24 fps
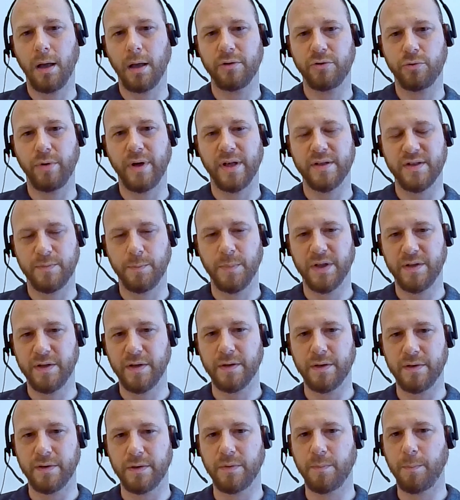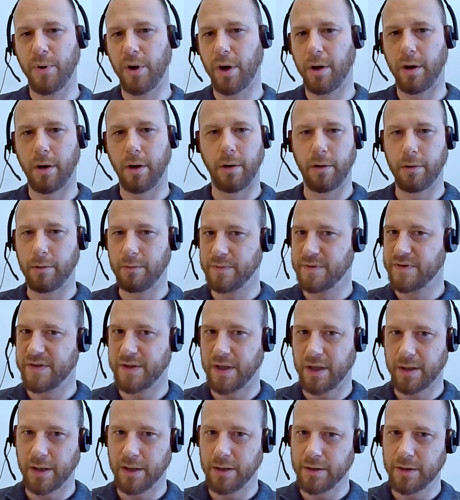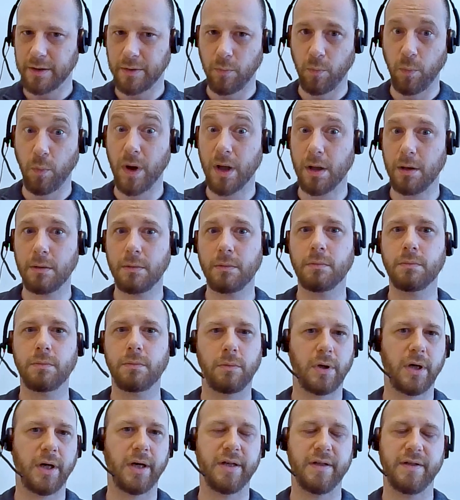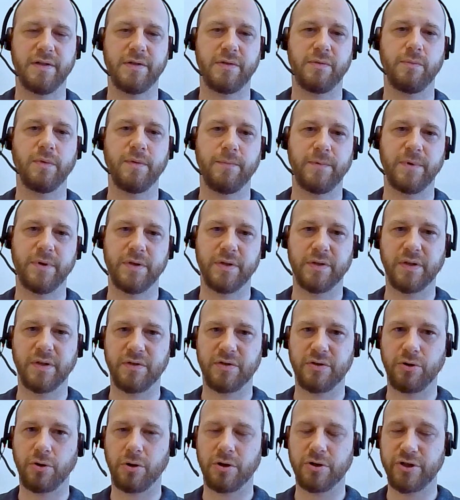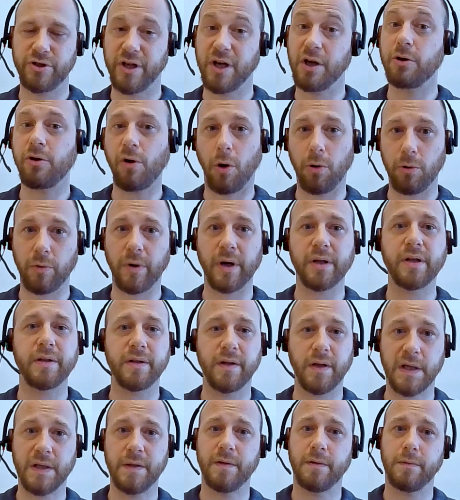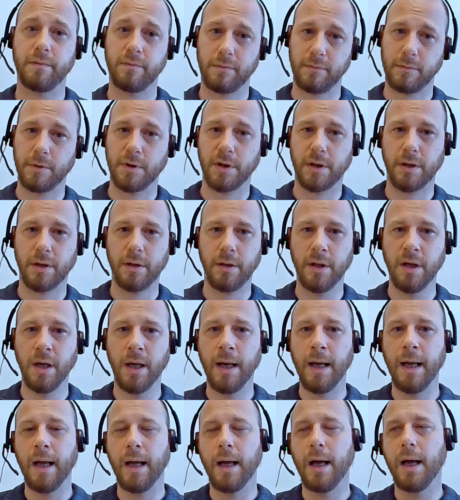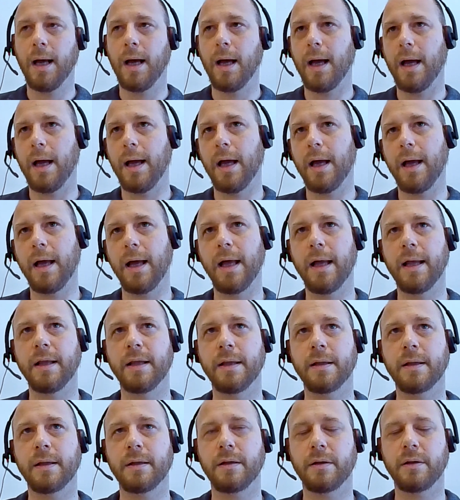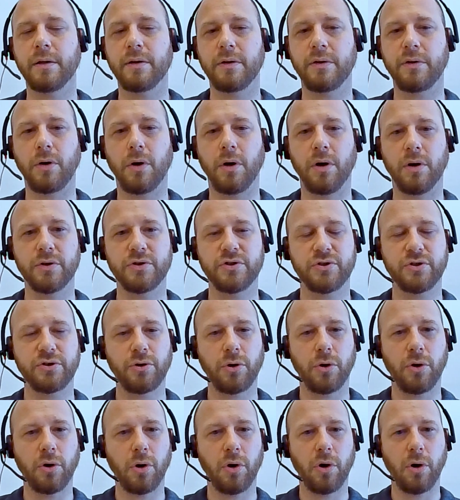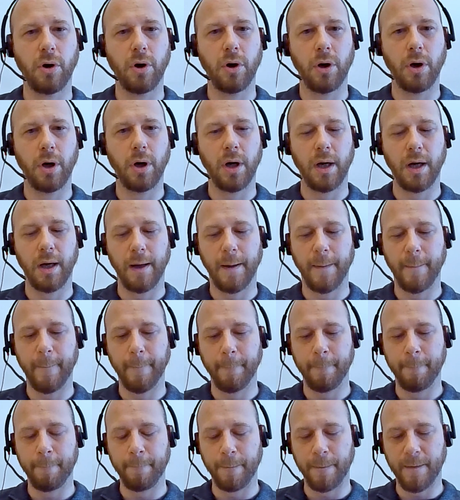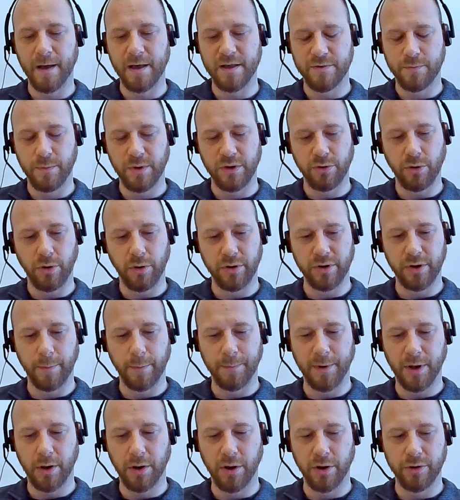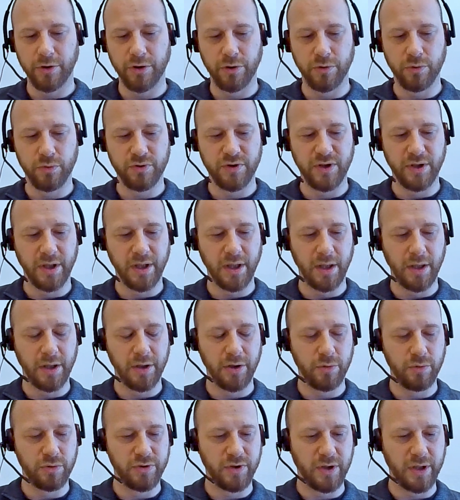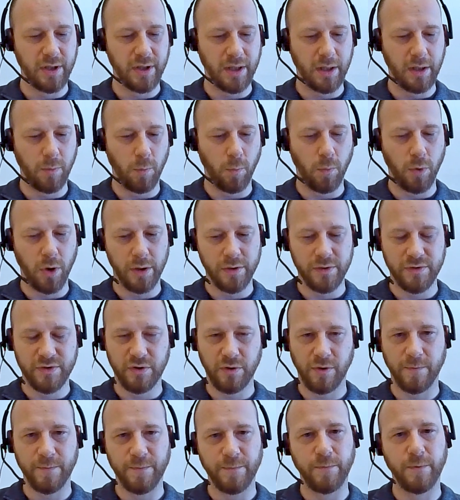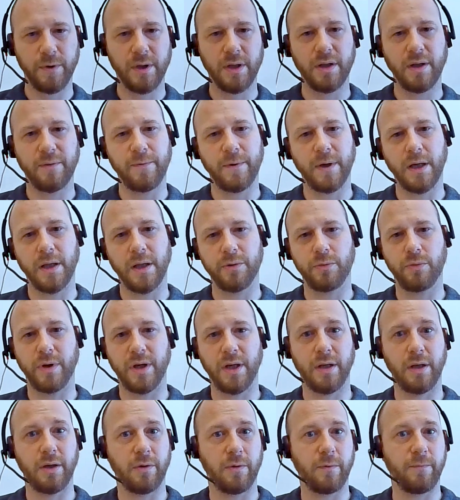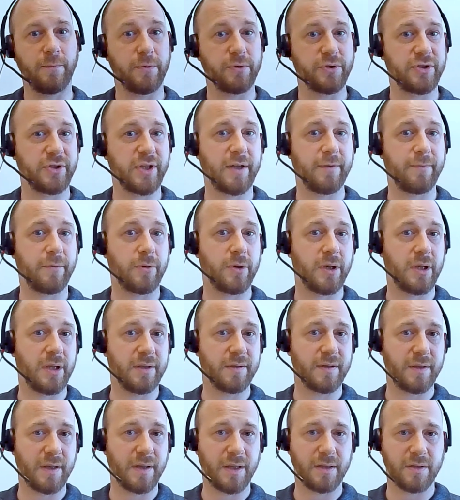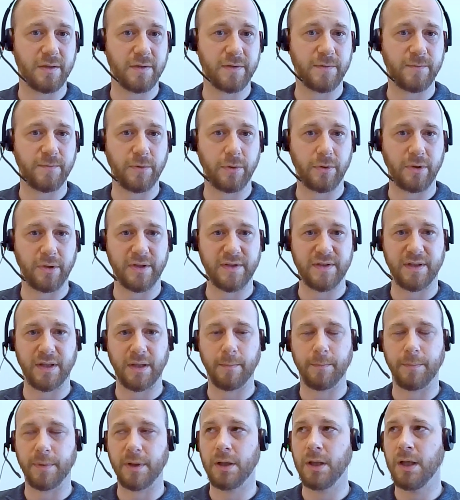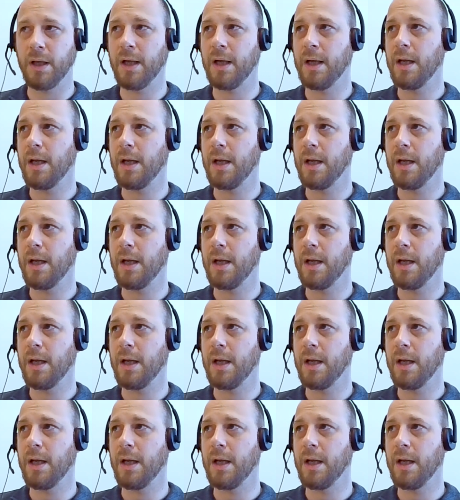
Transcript: transmitted per second will rise with this technology. It already did. And also, as we talked about, using one software-defined radio for several antennas, for example,